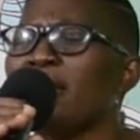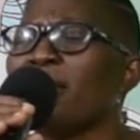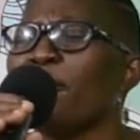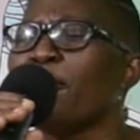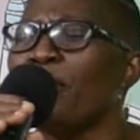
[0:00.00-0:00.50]
in
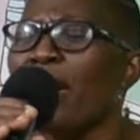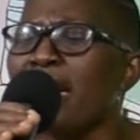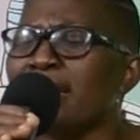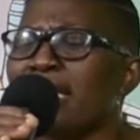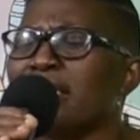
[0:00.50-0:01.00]
the
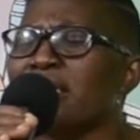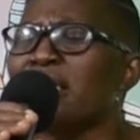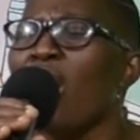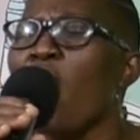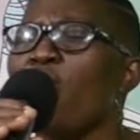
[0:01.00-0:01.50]
praises
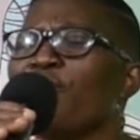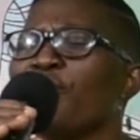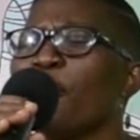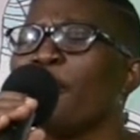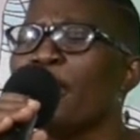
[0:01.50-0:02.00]
of
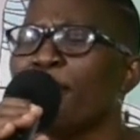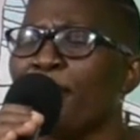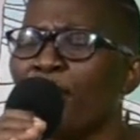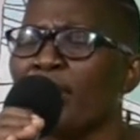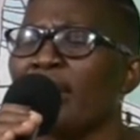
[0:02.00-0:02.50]
your
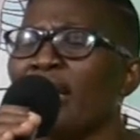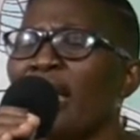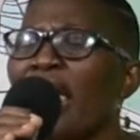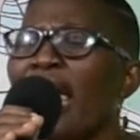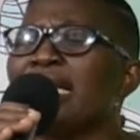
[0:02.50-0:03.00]
people.
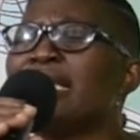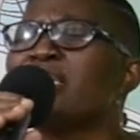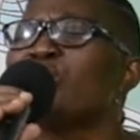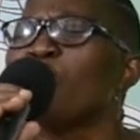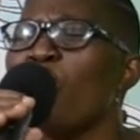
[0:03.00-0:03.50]
And
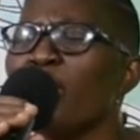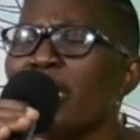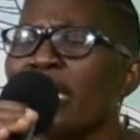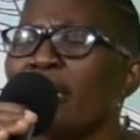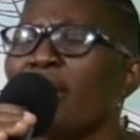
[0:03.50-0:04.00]
this
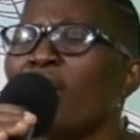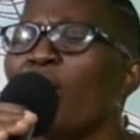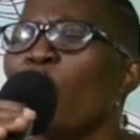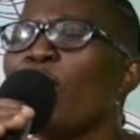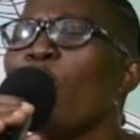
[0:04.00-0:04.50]
morning,
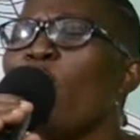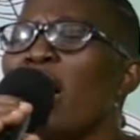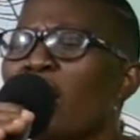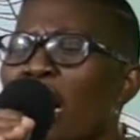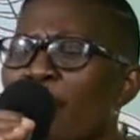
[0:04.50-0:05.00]
we
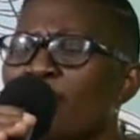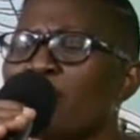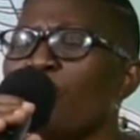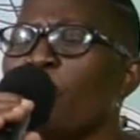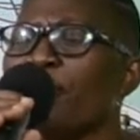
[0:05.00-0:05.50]
welcome
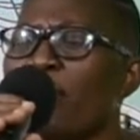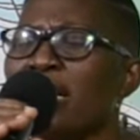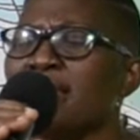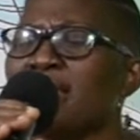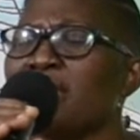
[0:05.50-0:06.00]
your
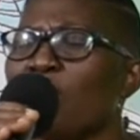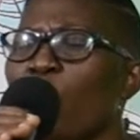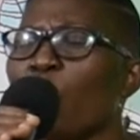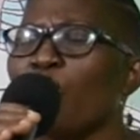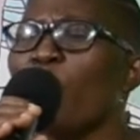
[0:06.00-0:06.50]
presence,
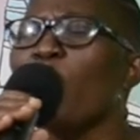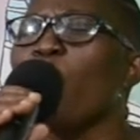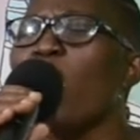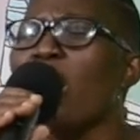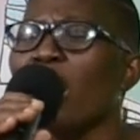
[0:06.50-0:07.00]
Lord. We
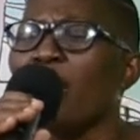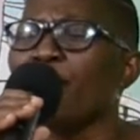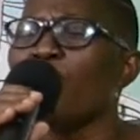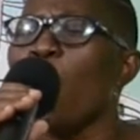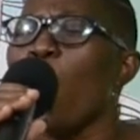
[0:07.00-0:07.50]
welcome
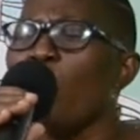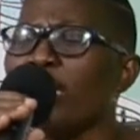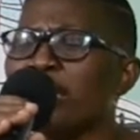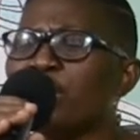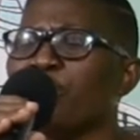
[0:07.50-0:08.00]
your
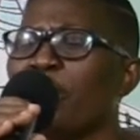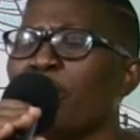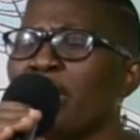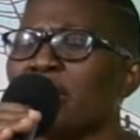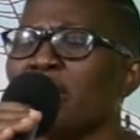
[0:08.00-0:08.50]
Holy
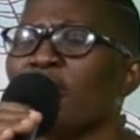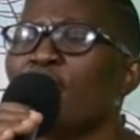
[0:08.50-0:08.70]
Spirit